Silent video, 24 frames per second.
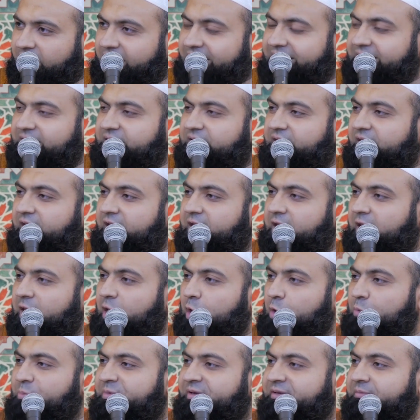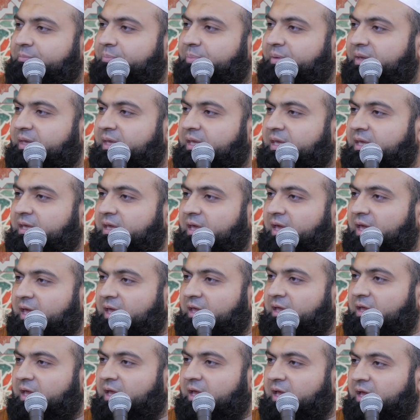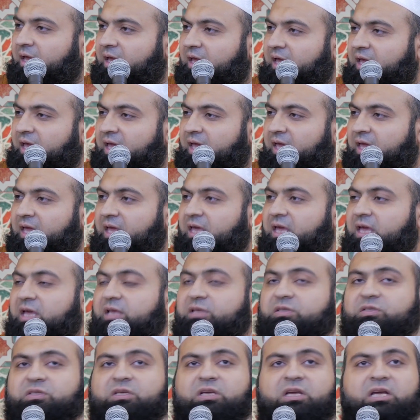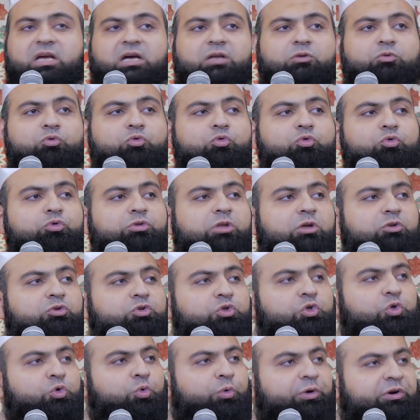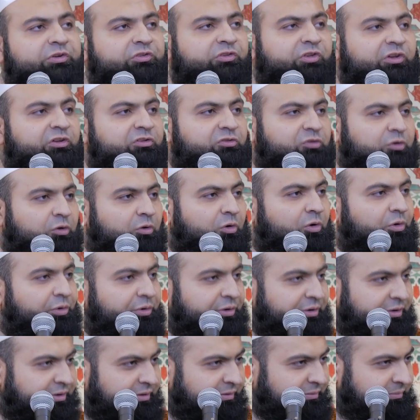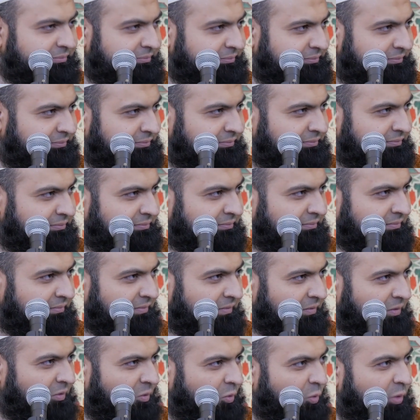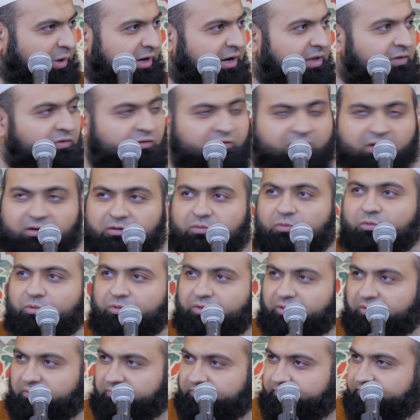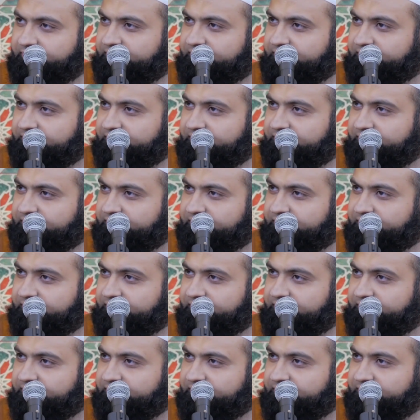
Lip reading: Indeed, human being, he is kanood towards his Lord. What is kanood?